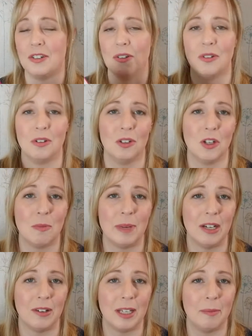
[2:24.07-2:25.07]
I don't know a lot
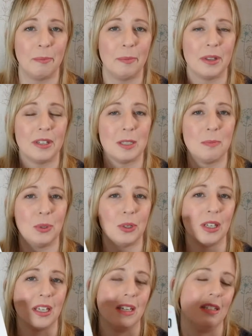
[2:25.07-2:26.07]
about him, but this
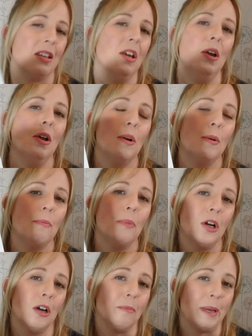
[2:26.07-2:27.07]
book is
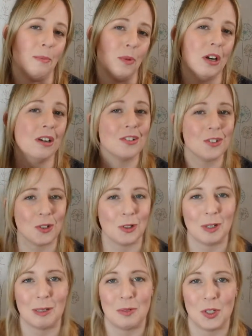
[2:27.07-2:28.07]
part memoir, so
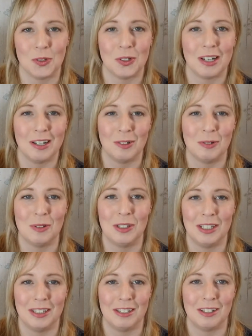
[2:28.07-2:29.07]
I'm sure I'll
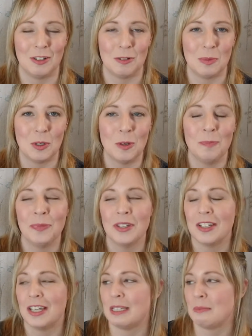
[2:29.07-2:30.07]
learn a lot more.
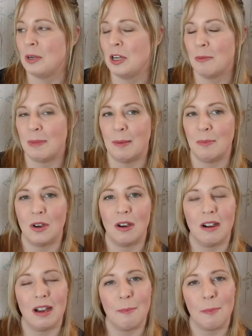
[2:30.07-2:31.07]
It's part
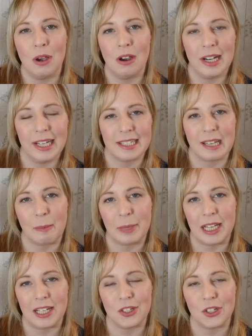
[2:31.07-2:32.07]
memoir and part an
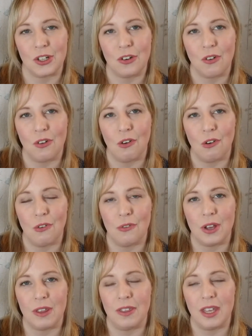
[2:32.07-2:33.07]
examination
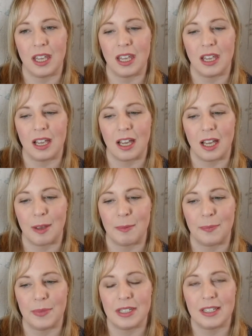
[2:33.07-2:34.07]
of the
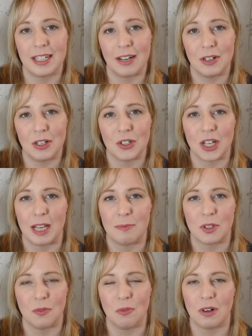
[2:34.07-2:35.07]
um,
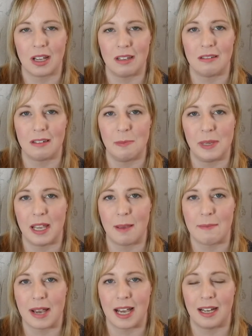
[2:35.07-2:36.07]
stereotypes of what it is to be
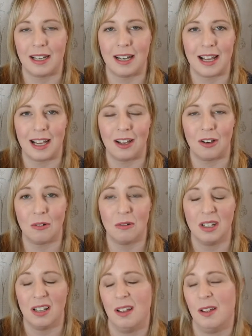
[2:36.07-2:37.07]
a man and how